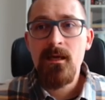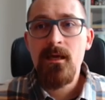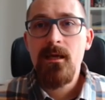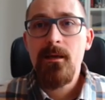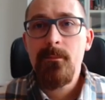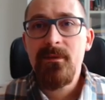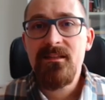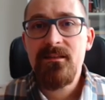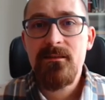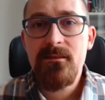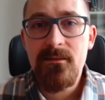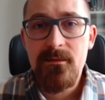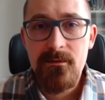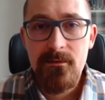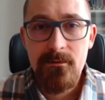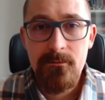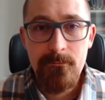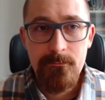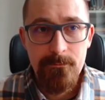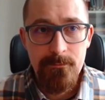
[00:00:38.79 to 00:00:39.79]
But
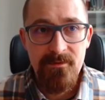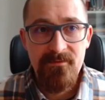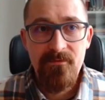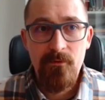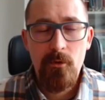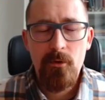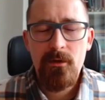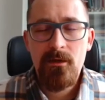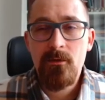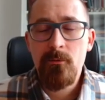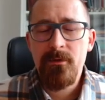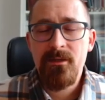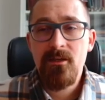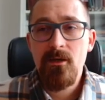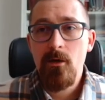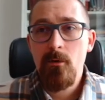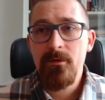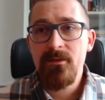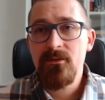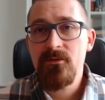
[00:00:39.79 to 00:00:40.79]
before we
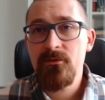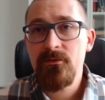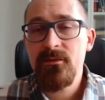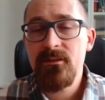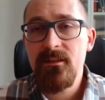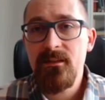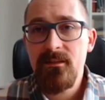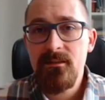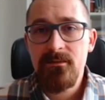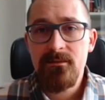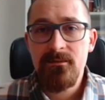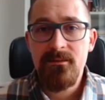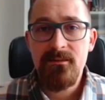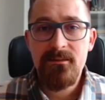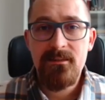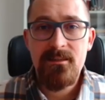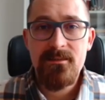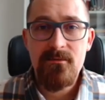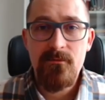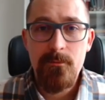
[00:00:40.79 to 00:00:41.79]
go into the
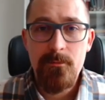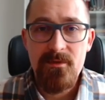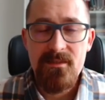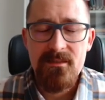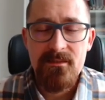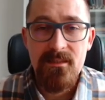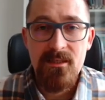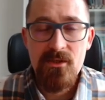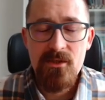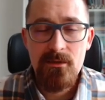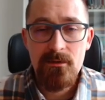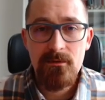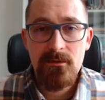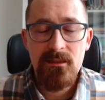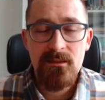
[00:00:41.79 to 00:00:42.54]
details of the presentation,